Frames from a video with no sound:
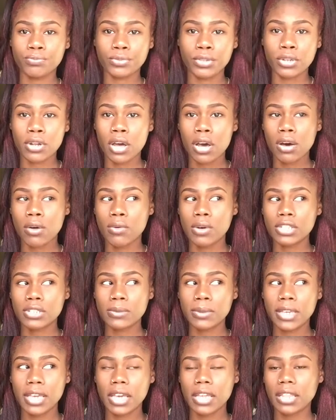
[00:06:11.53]
you know,
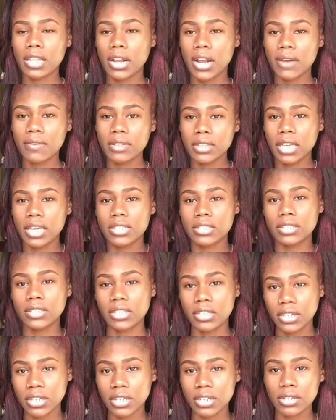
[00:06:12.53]
once we get in there, everything's
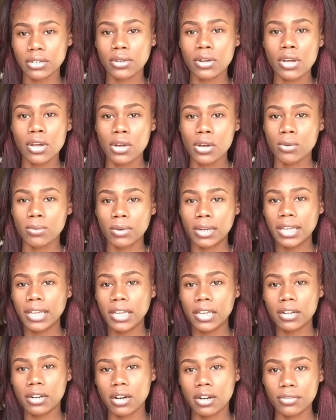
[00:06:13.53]
good. We're
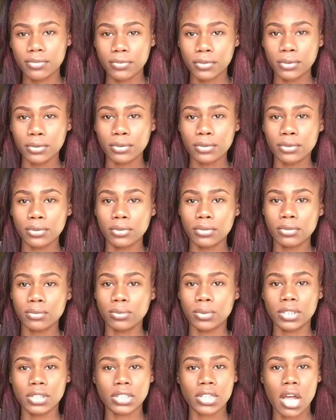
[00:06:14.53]
eating our
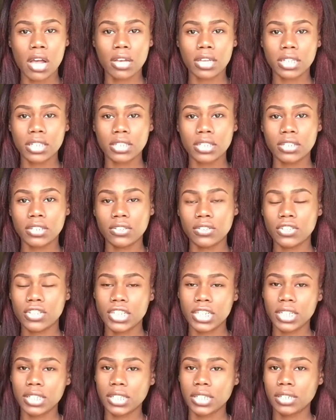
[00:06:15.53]
food. We're talking,
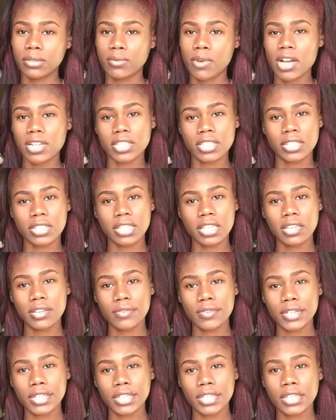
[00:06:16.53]
chilling, watching
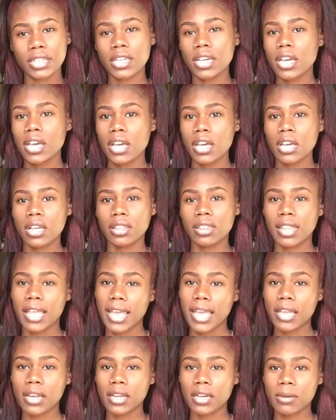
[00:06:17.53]
TV,
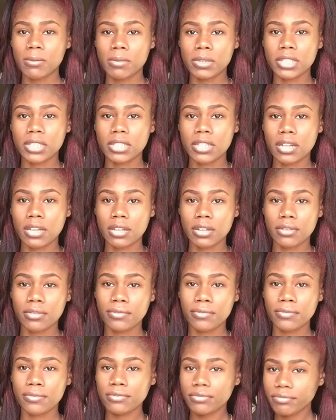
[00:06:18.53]
laid up and
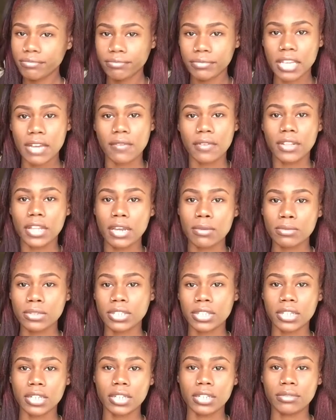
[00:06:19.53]
stuff. Everything
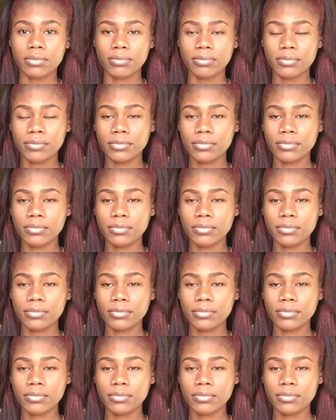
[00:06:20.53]
was good.